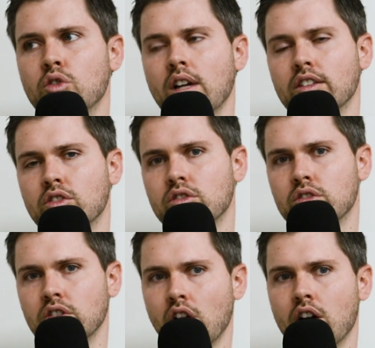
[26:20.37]
you guys
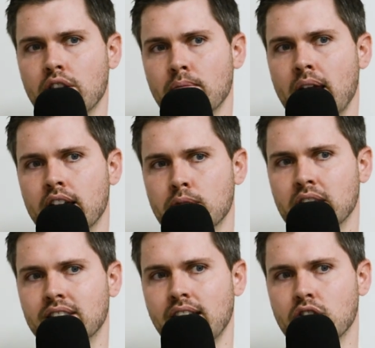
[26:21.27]
still are the
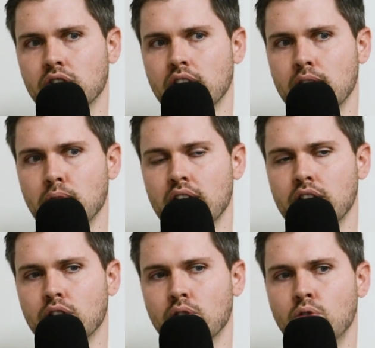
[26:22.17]
management centrally,
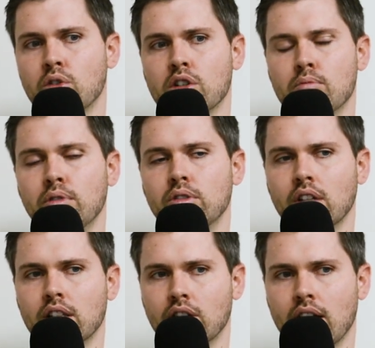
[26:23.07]
but you're who are your
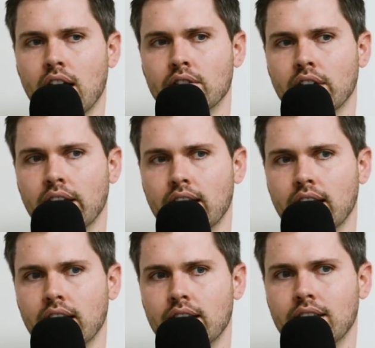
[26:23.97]
boots on the ground
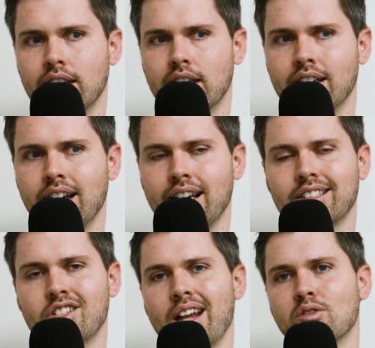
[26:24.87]
like I
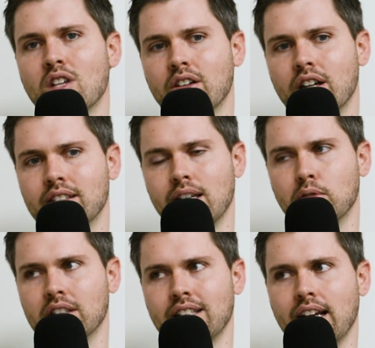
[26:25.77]
guess Chatham's not a great
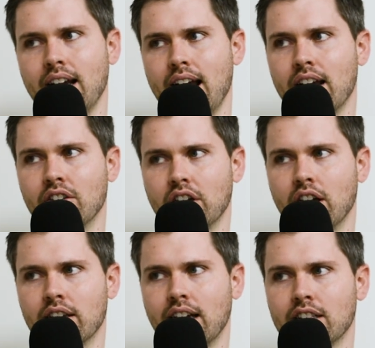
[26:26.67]
example because that guy had all the
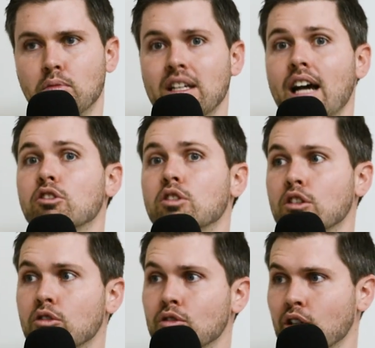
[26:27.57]
contacts, but Correct. now you
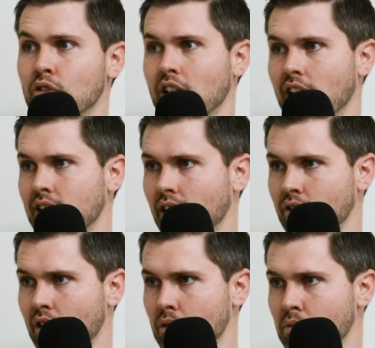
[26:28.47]
can use those
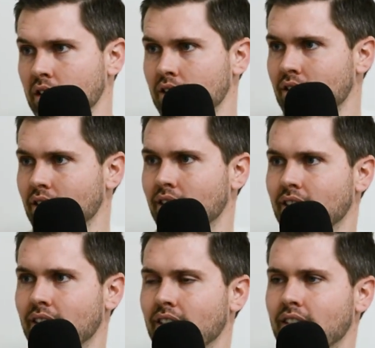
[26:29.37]
contacts for other places.
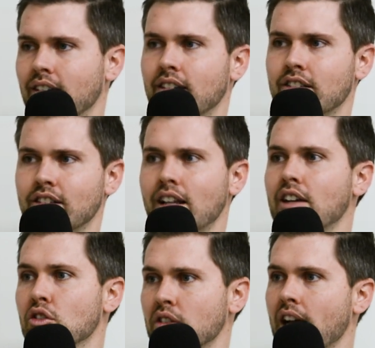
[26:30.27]
Correct. Yeah. So now
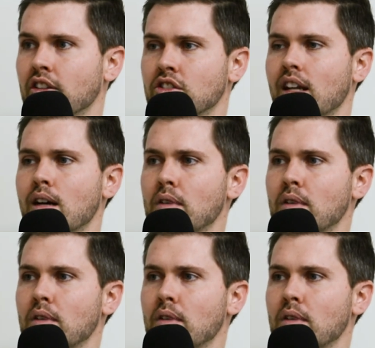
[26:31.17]
you now you're set up